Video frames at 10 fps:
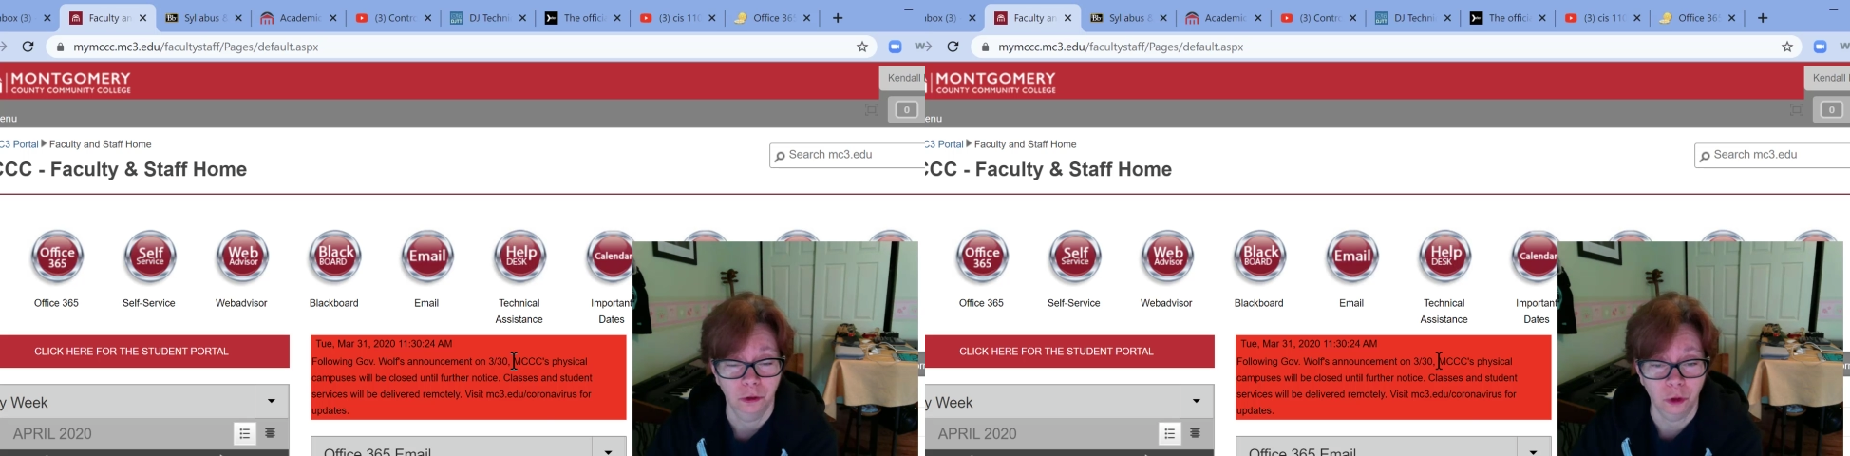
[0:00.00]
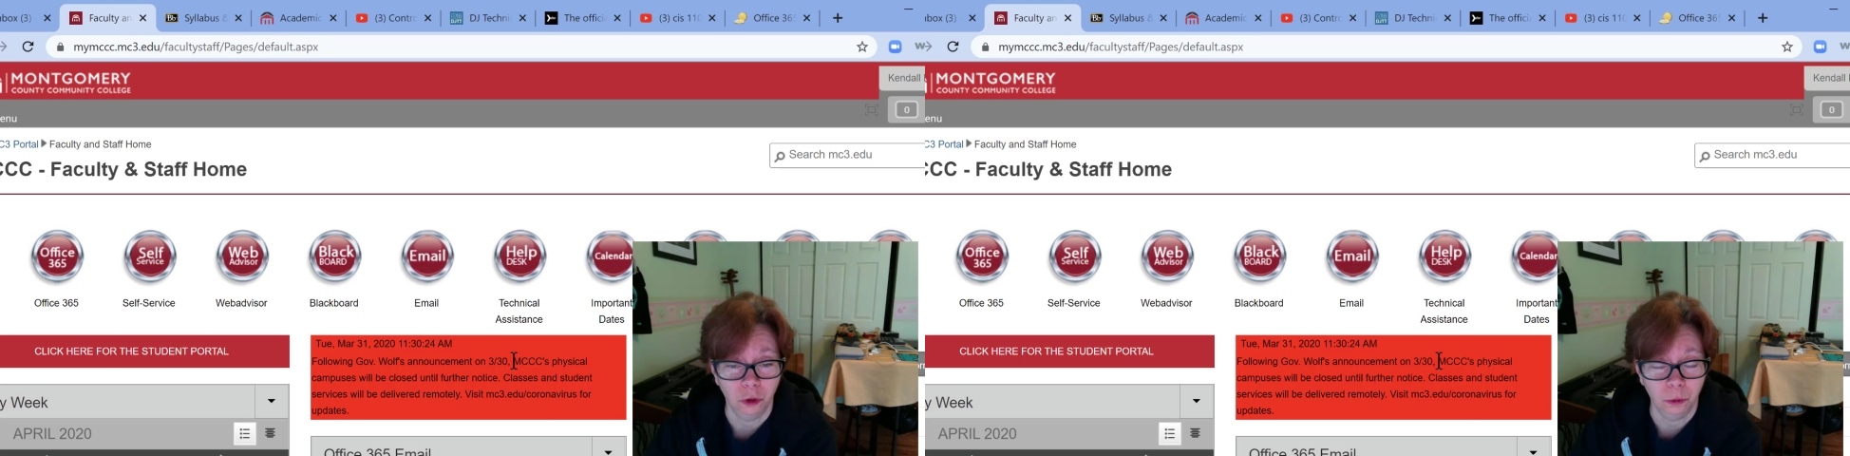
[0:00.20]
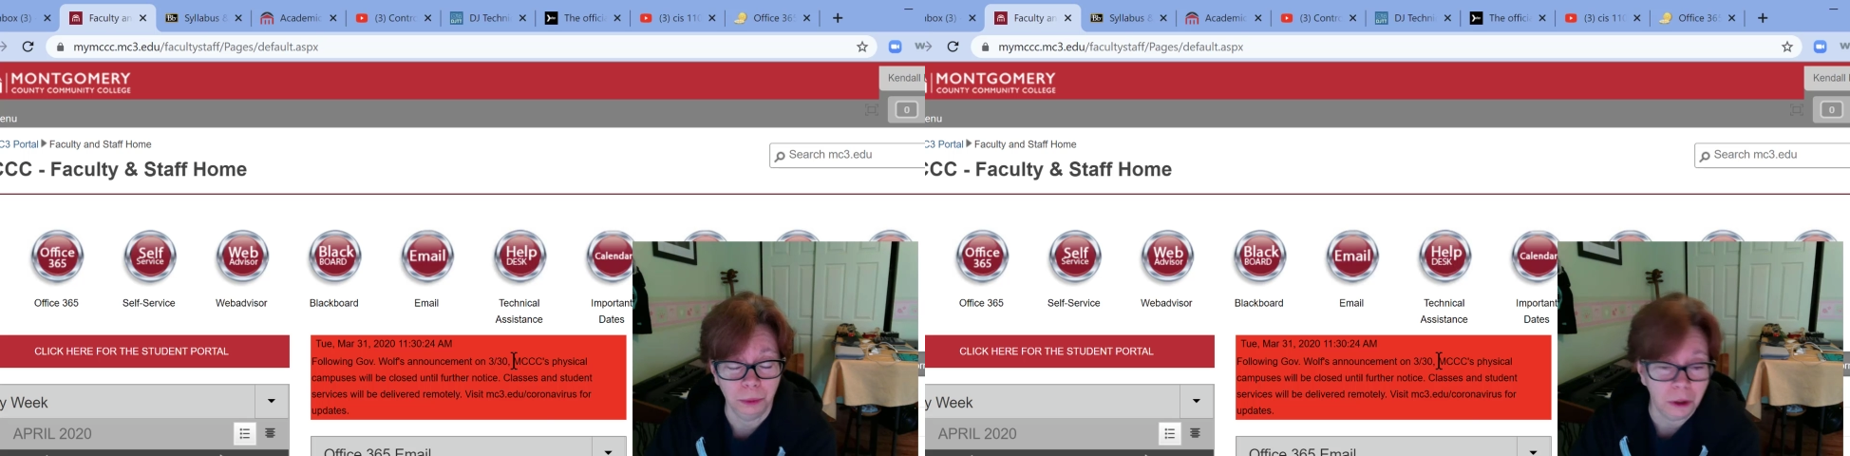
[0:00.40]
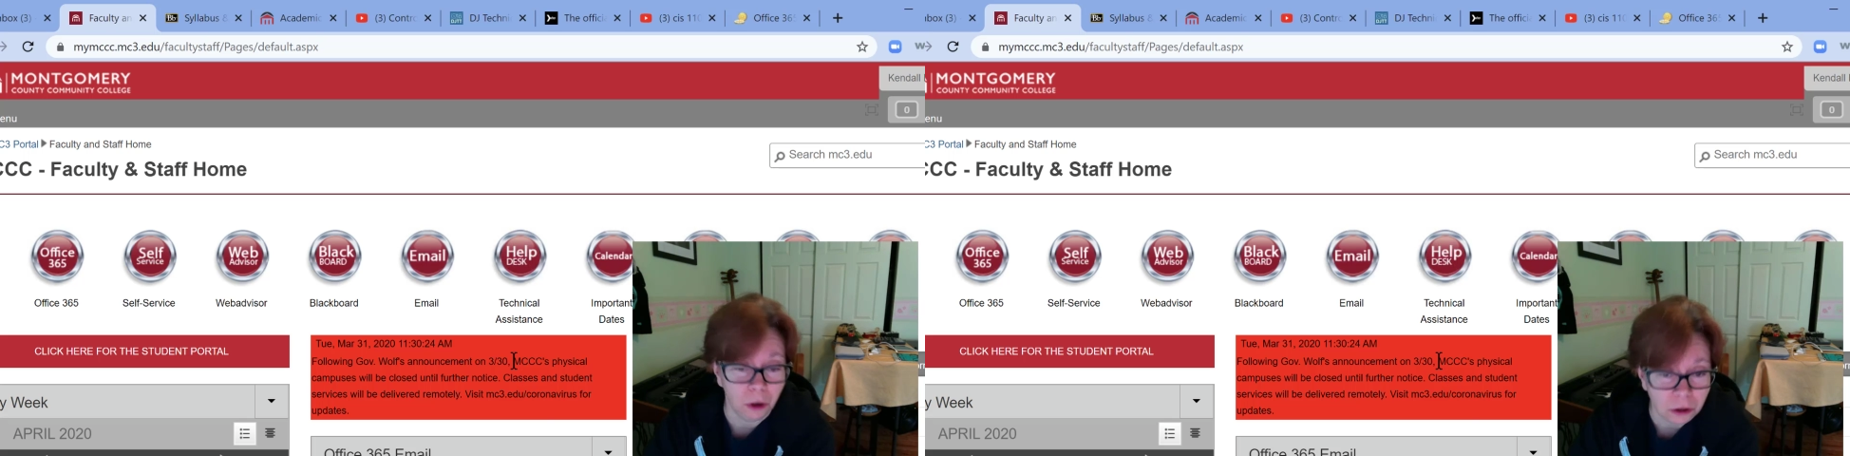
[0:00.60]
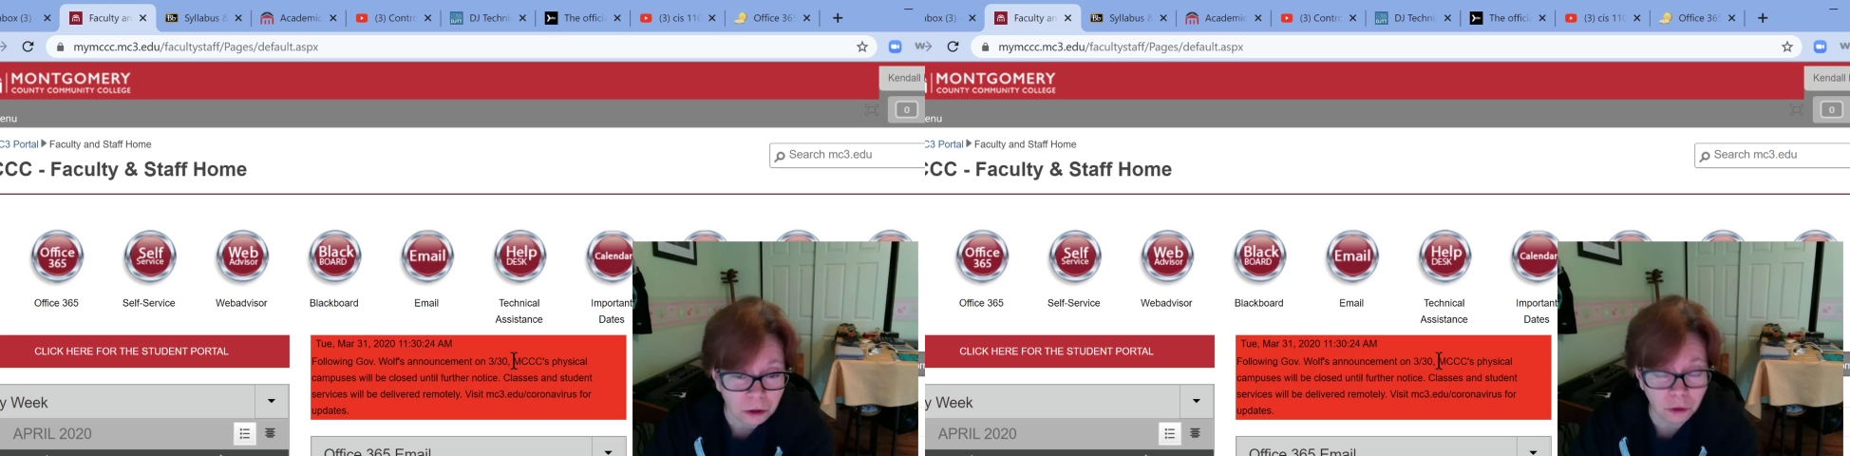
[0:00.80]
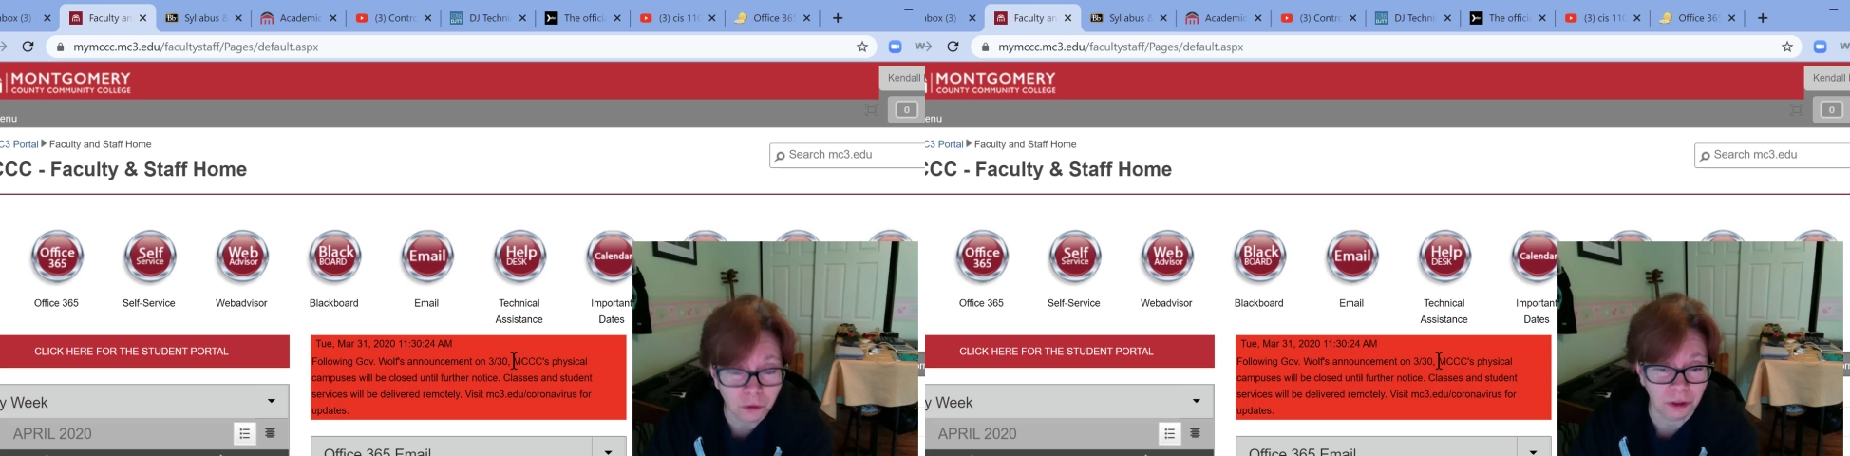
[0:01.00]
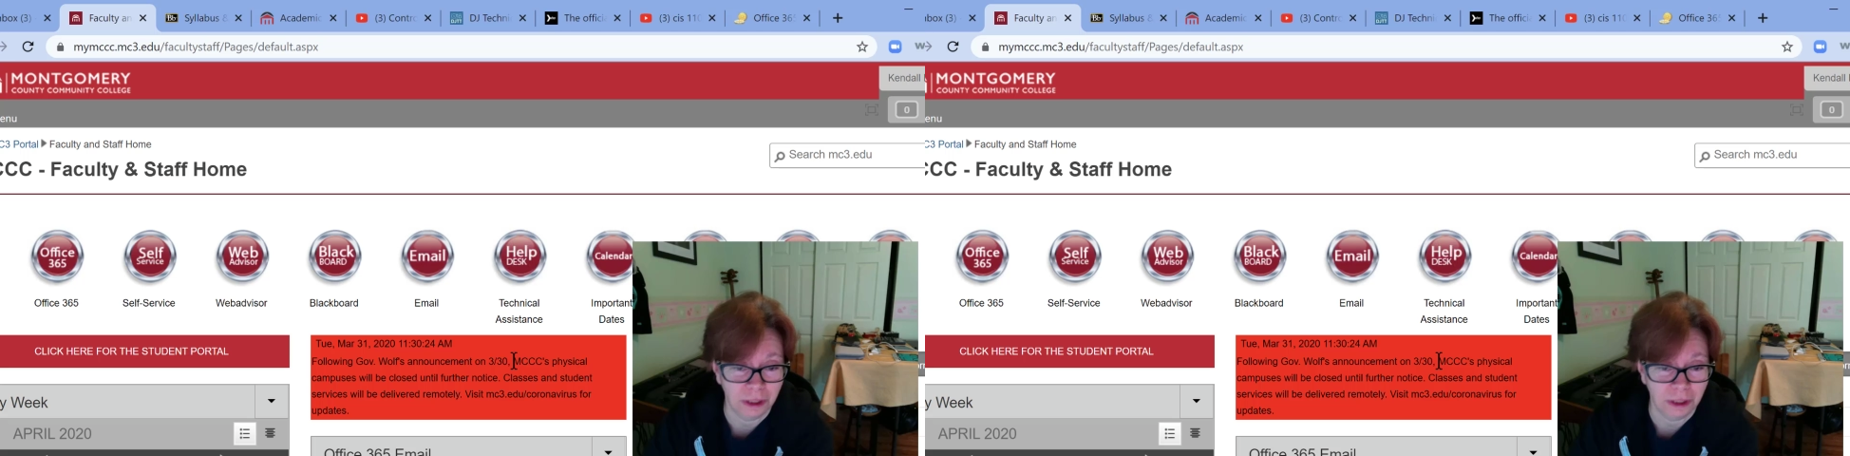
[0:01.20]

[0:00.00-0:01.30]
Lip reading: So because you've